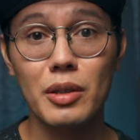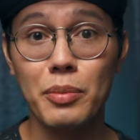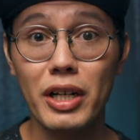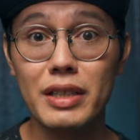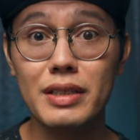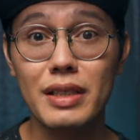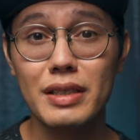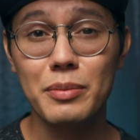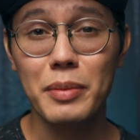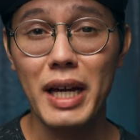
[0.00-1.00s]
The price
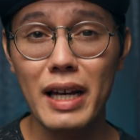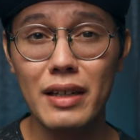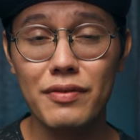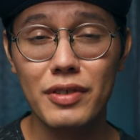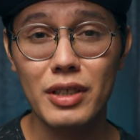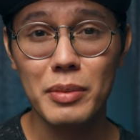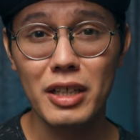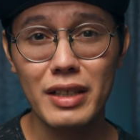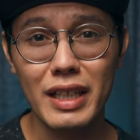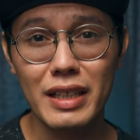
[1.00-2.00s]
isn't bad for
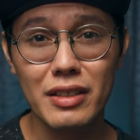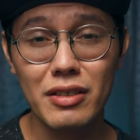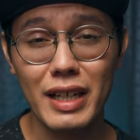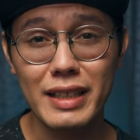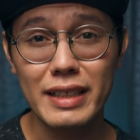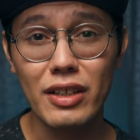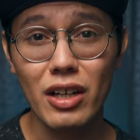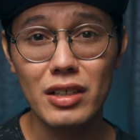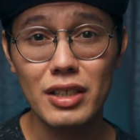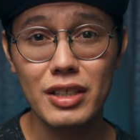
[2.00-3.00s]
about 80 to
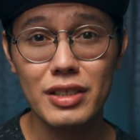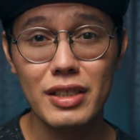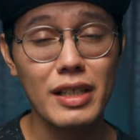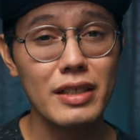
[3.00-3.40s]
$90.